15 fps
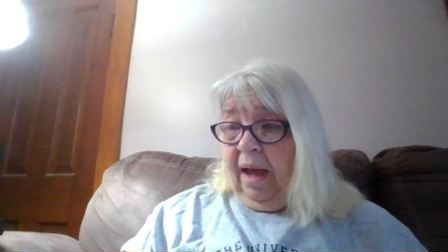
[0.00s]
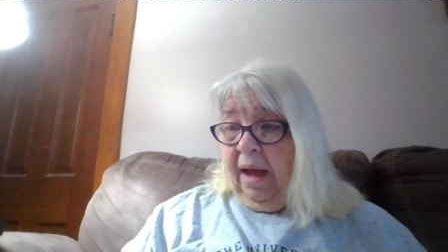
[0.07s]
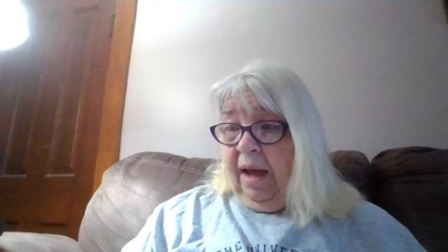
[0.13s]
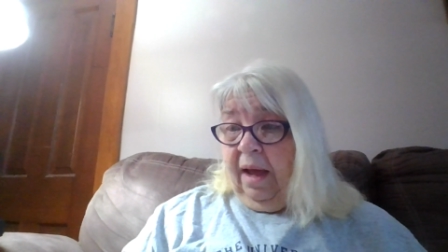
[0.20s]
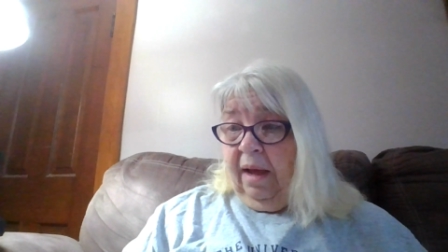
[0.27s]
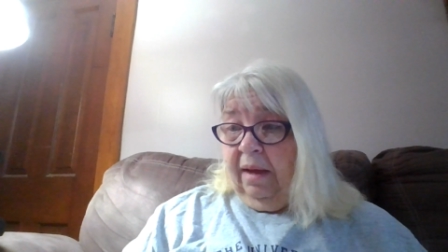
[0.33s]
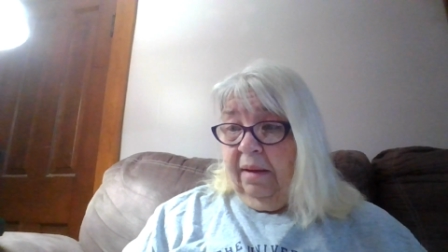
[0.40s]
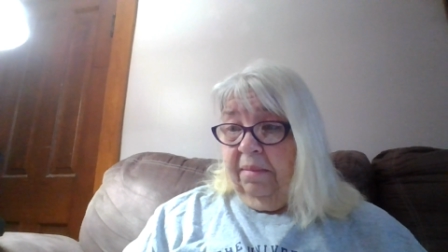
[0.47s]

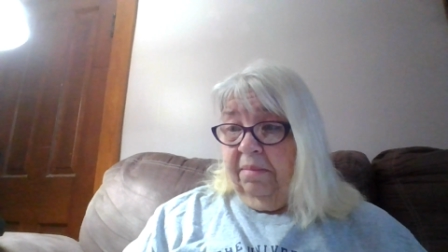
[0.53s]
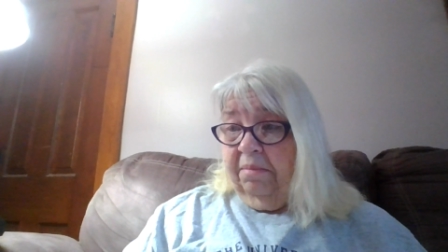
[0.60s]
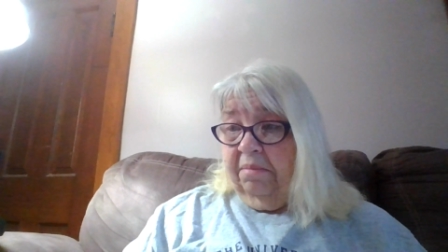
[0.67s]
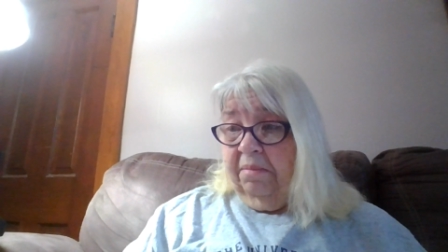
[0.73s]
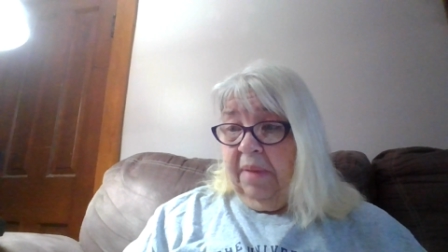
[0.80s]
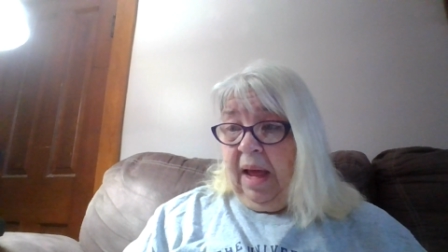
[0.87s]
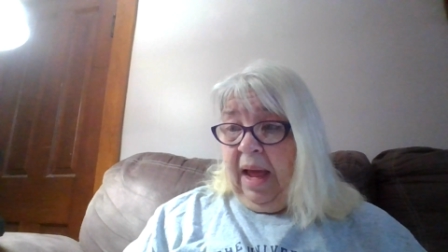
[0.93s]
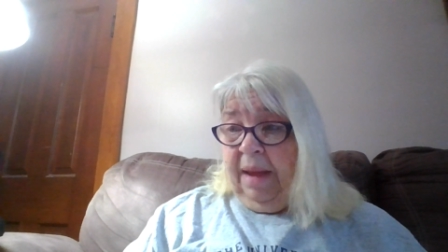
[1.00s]
Uh,
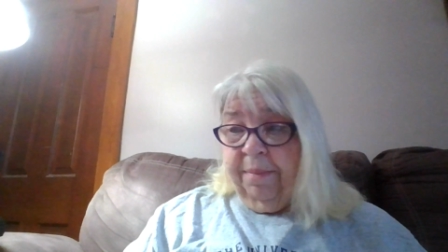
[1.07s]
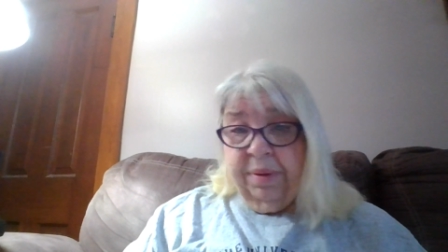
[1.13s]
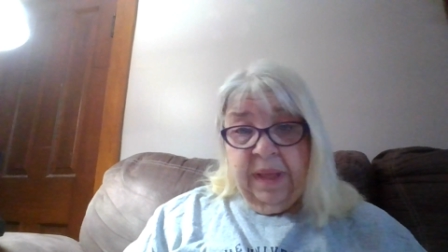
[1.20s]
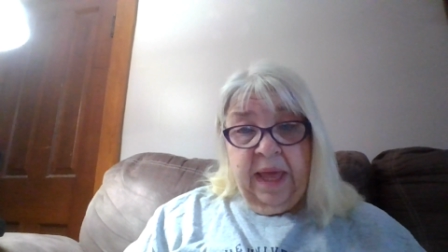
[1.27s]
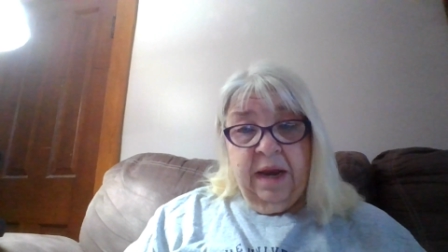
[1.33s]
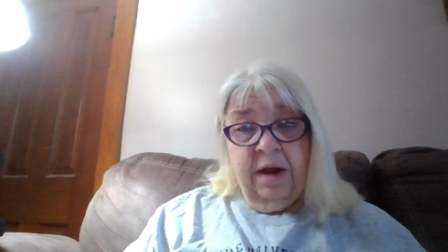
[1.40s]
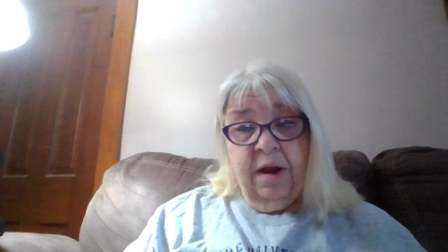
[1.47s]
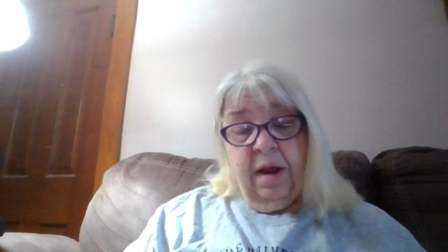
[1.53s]
I'm
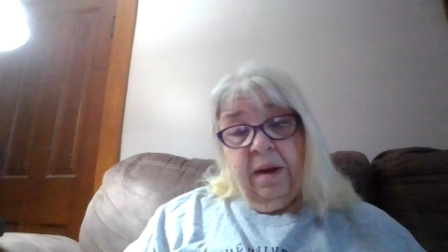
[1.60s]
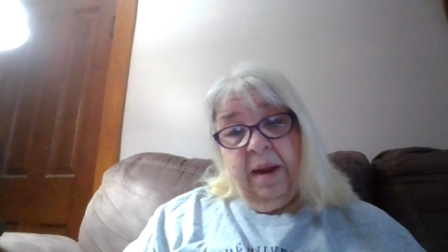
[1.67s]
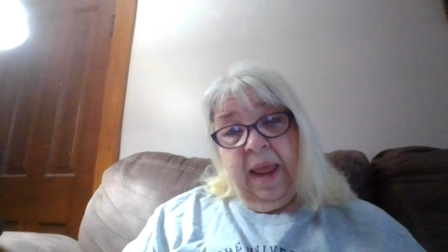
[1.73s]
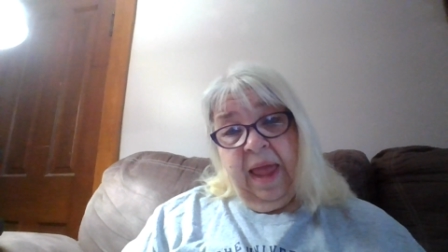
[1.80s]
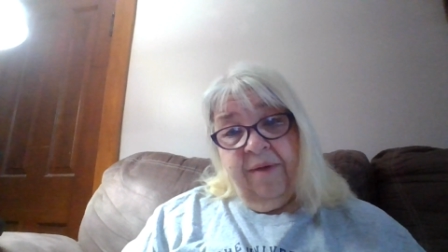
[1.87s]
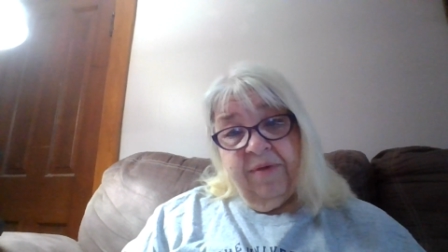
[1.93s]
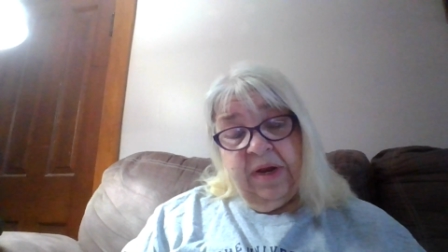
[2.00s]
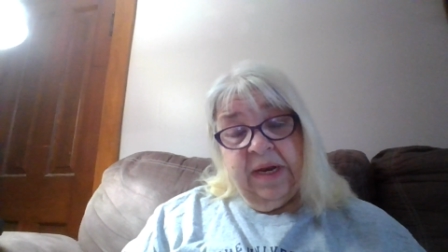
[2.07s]
planning on
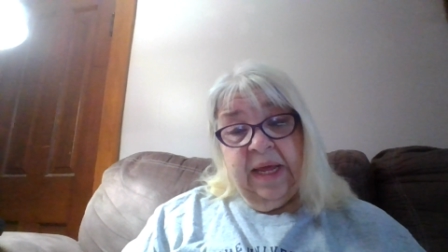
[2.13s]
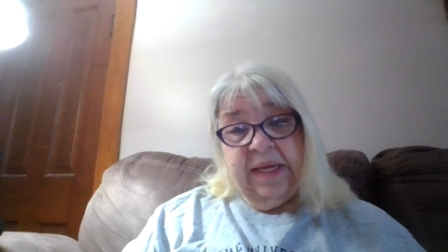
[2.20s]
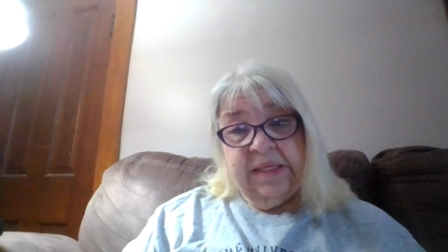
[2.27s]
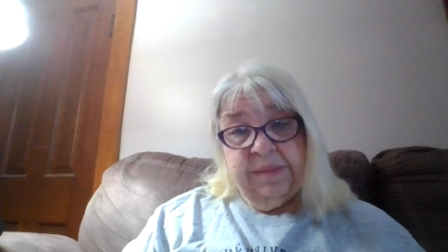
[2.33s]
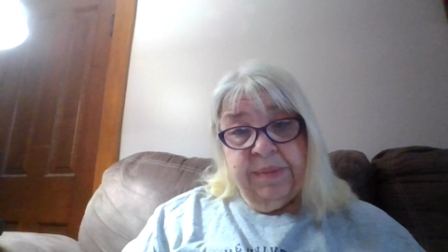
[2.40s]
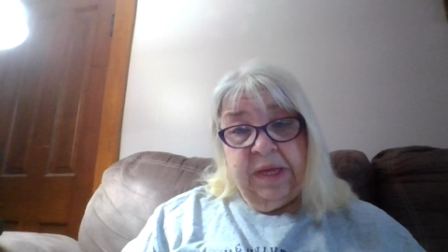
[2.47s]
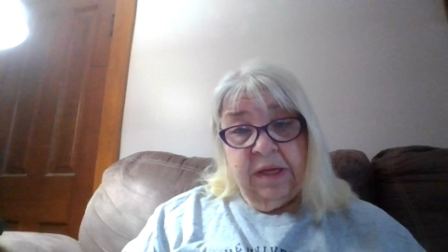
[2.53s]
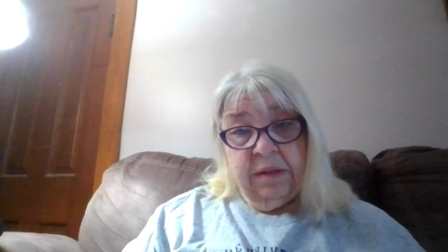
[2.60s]
having a nice